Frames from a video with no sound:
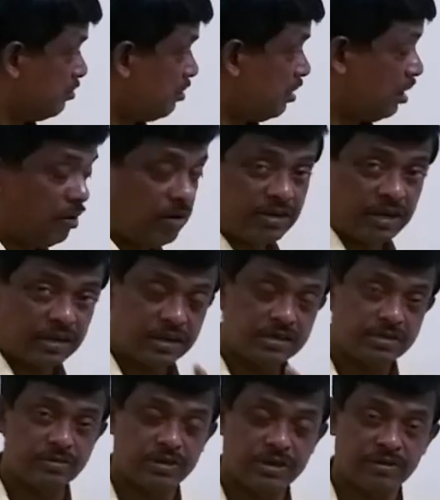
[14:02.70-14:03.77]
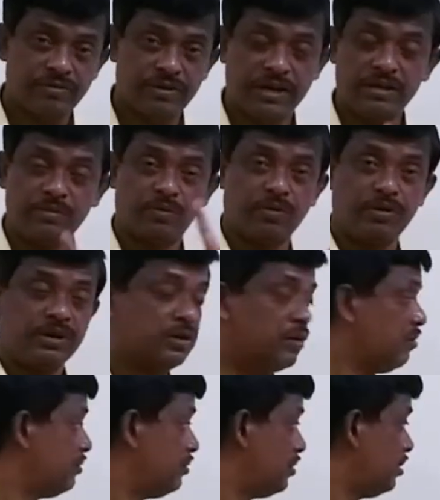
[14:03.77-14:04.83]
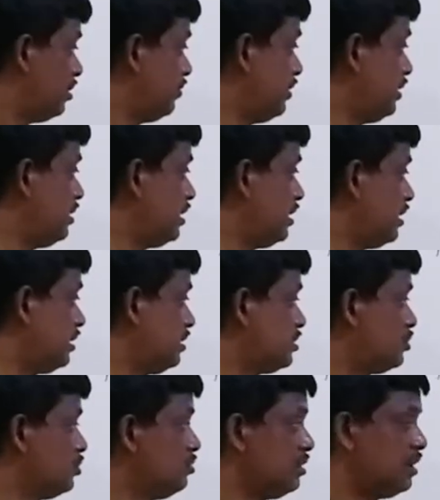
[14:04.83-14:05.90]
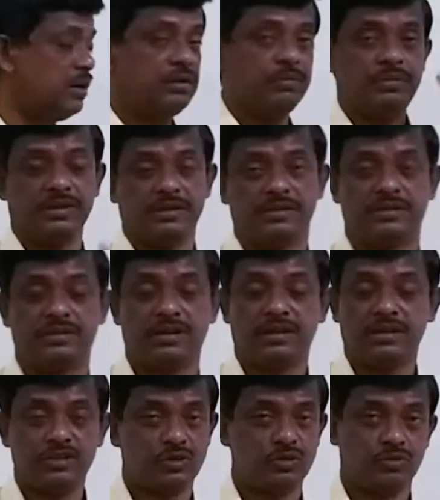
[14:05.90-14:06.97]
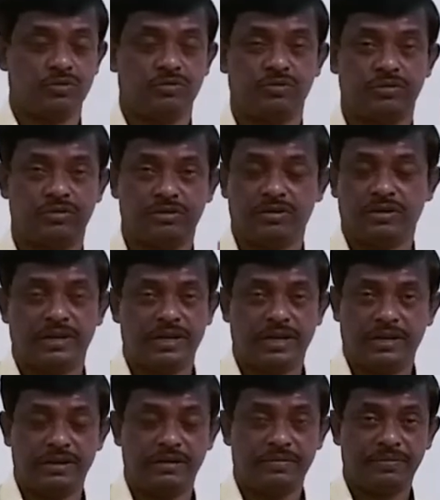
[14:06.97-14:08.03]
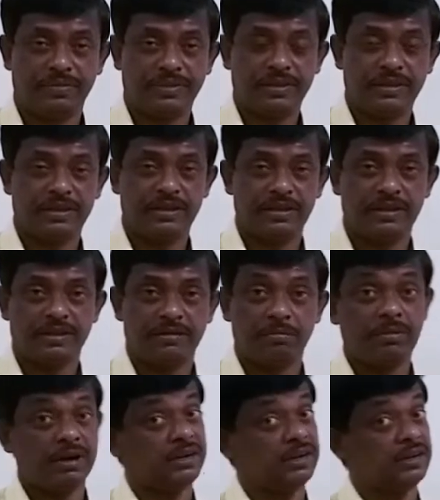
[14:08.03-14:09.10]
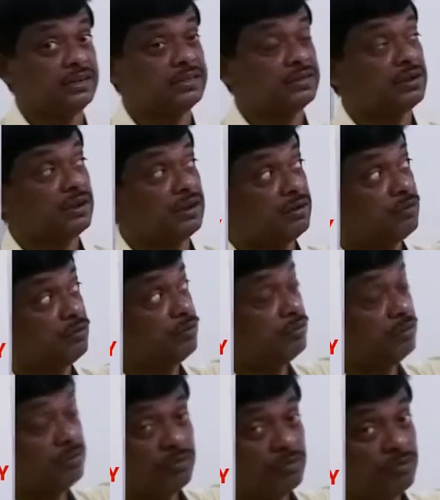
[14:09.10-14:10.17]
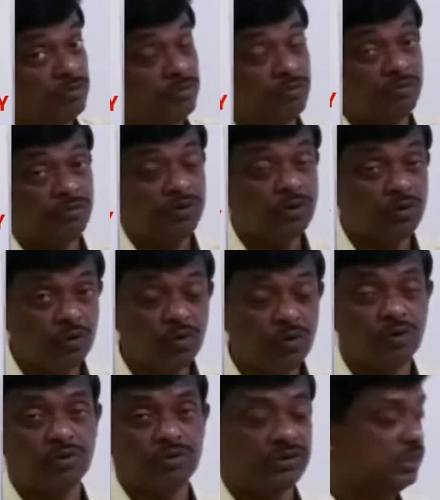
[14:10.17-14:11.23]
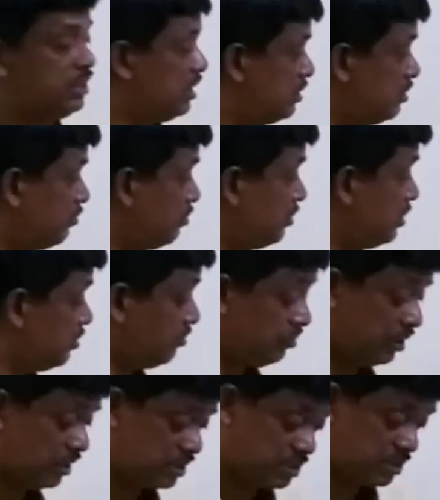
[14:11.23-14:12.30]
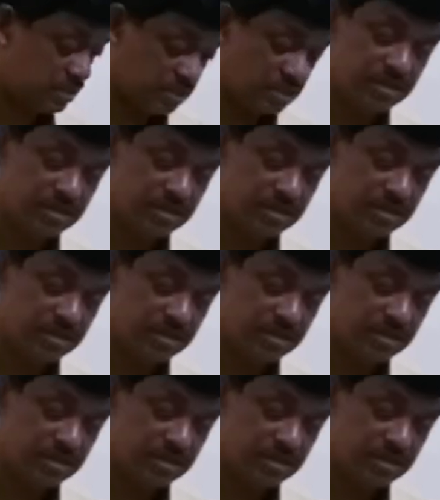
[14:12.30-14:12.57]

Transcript: our target is what? Finding probability of event at least two head appears. At least two head. But we know that in the first